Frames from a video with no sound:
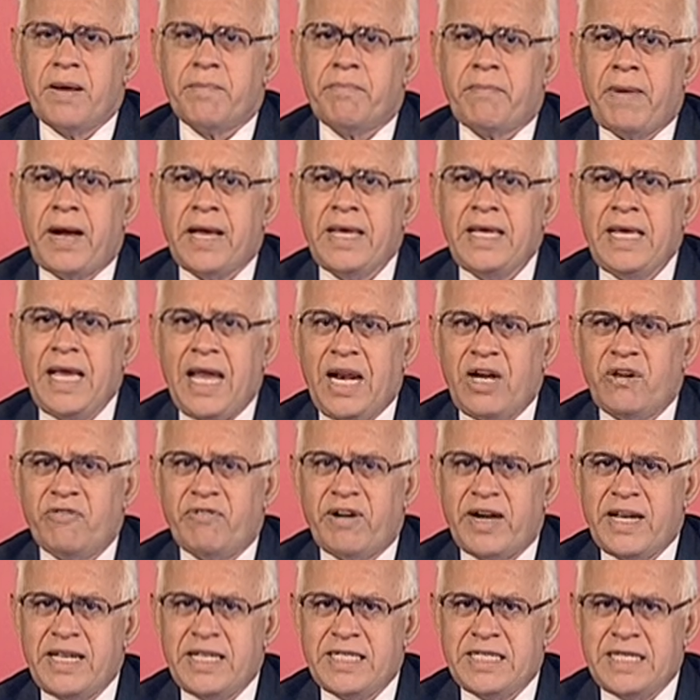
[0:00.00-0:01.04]
My
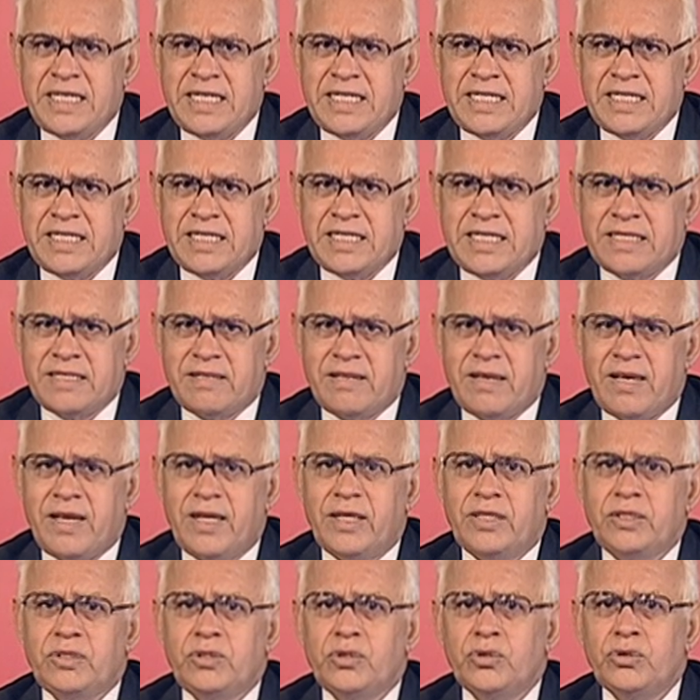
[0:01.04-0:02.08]
advice is
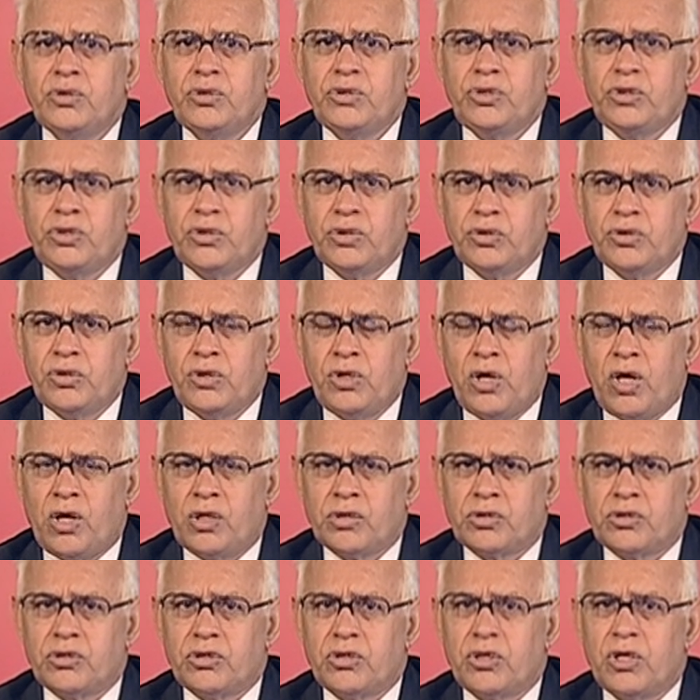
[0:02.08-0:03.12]
you should
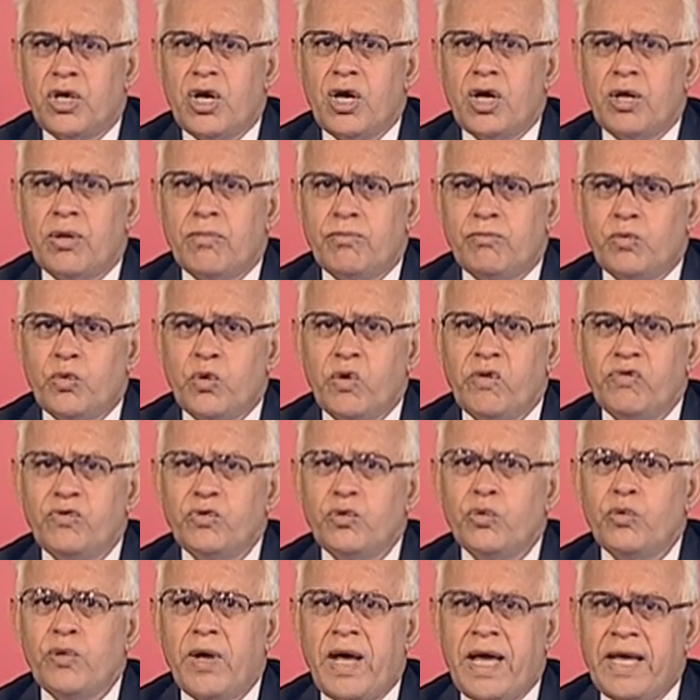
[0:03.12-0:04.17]
not move
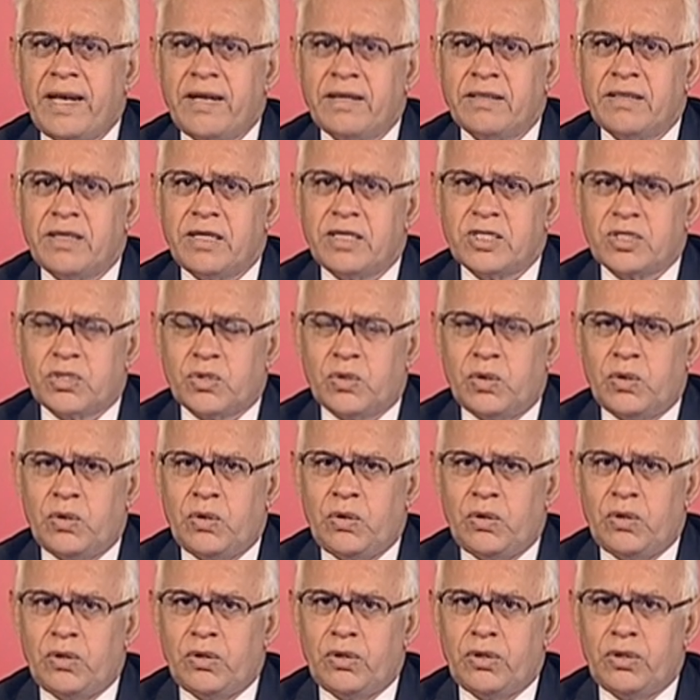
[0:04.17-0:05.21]
to another school
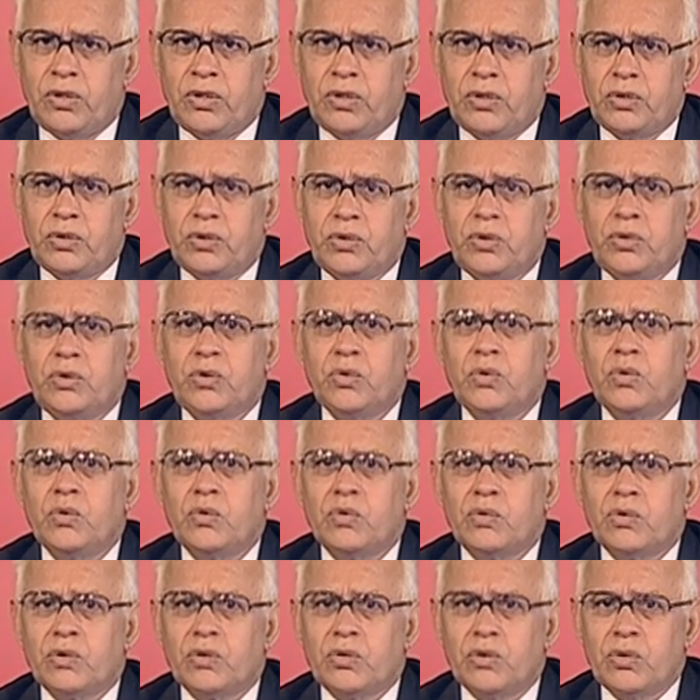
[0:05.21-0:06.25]
to
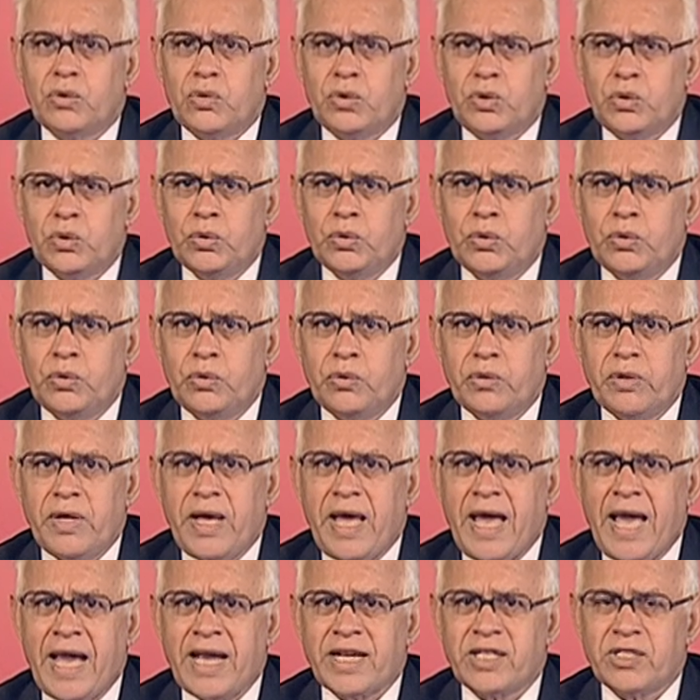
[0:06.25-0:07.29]
do
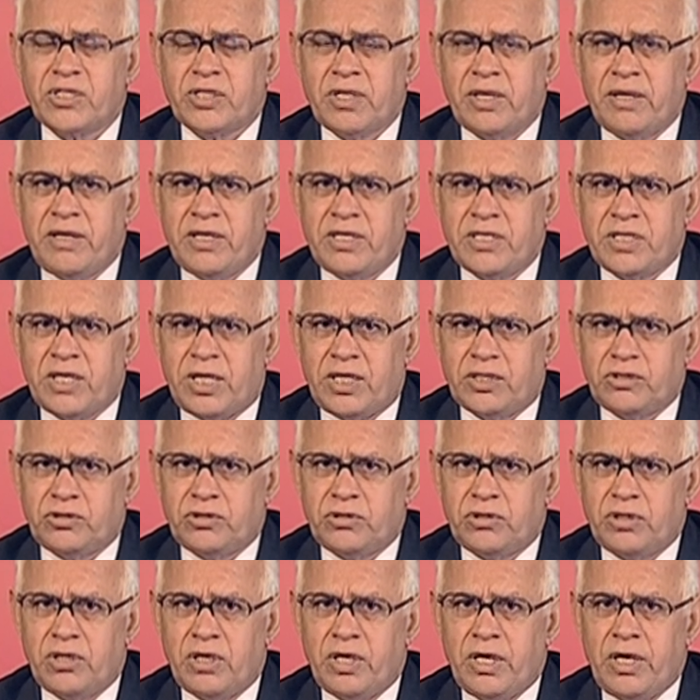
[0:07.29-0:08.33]
action research.
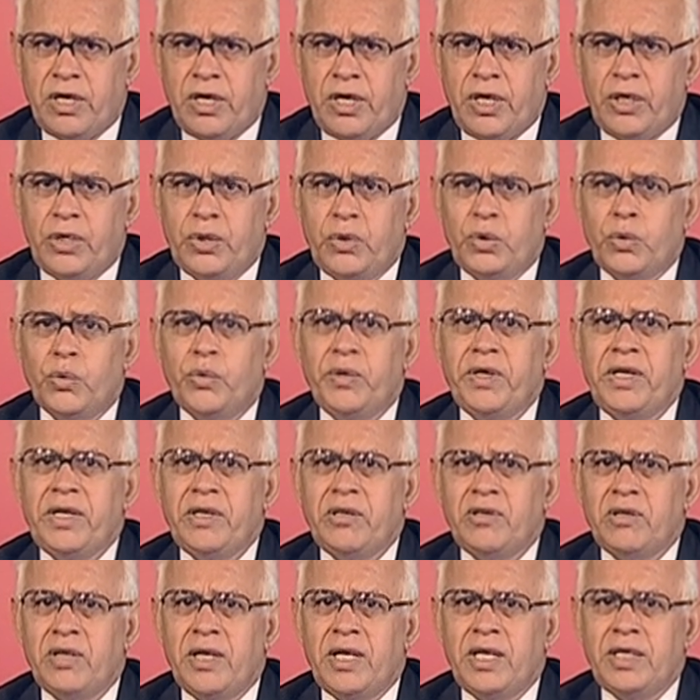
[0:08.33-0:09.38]
Do it
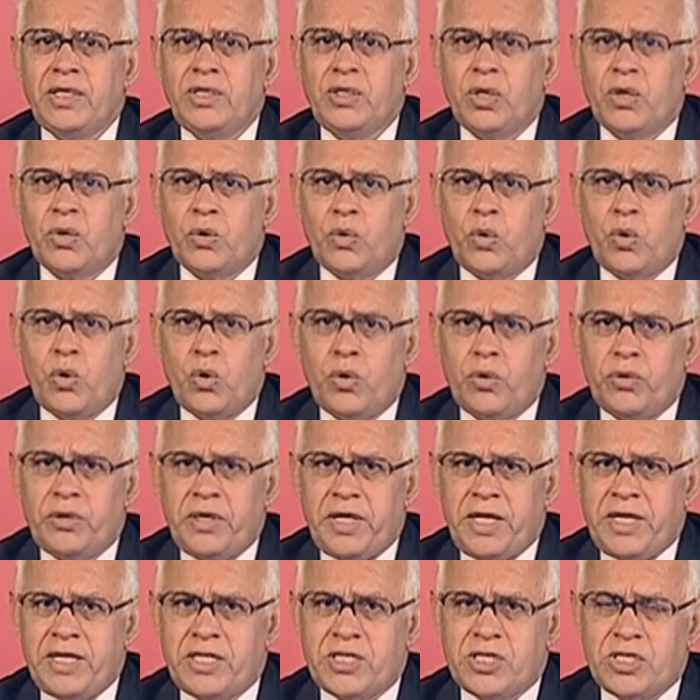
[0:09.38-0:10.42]
in your own
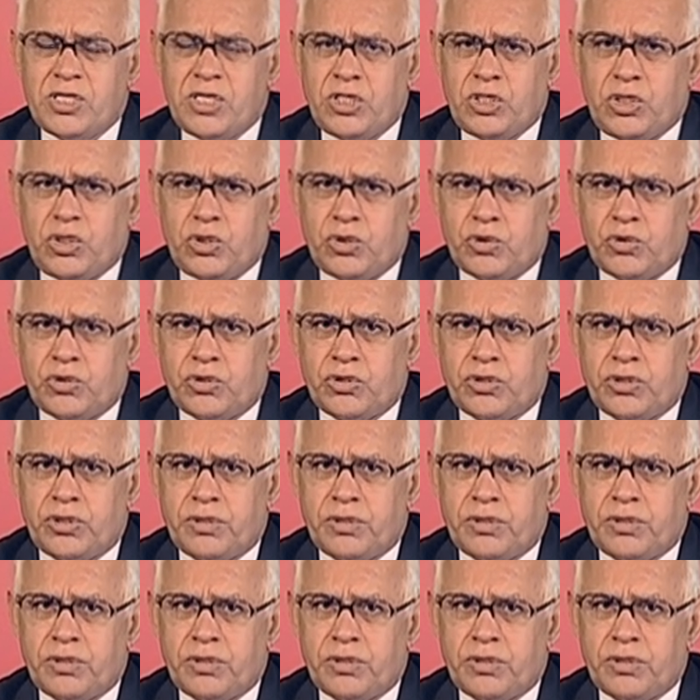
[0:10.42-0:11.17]
institute,